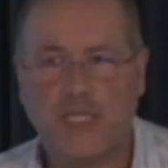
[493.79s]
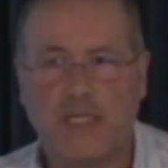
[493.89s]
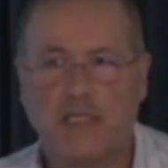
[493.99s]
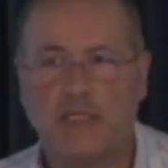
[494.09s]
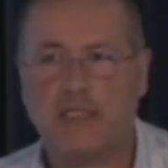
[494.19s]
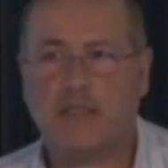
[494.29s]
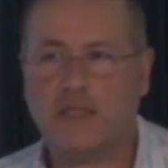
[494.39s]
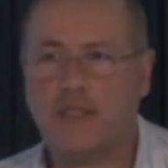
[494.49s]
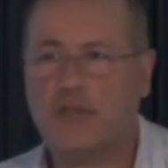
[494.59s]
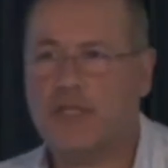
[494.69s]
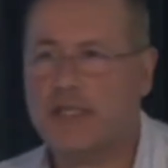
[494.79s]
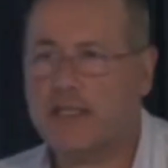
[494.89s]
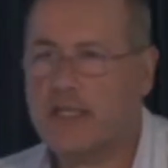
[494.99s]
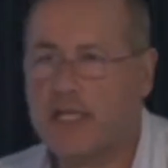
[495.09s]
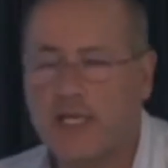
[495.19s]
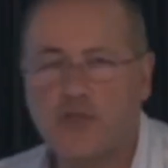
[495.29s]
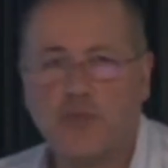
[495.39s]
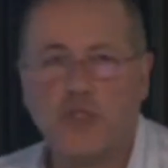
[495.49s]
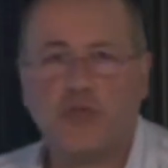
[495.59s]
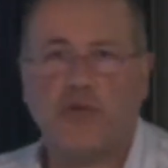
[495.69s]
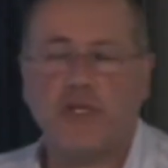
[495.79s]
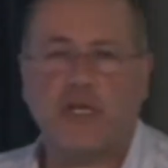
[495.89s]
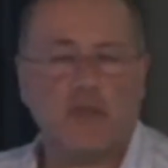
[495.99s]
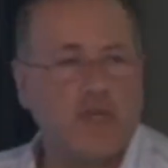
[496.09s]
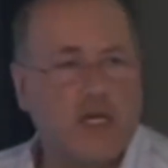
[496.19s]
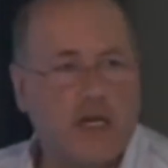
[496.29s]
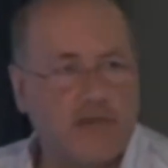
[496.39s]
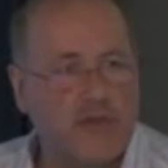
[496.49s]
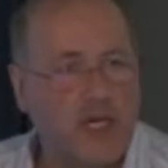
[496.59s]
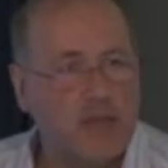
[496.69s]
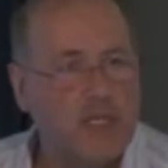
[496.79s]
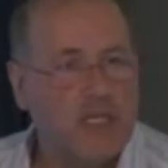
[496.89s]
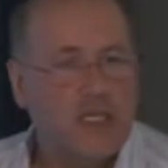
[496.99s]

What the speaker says: It doesn't do anything. I gave so much quinine in my lifetime.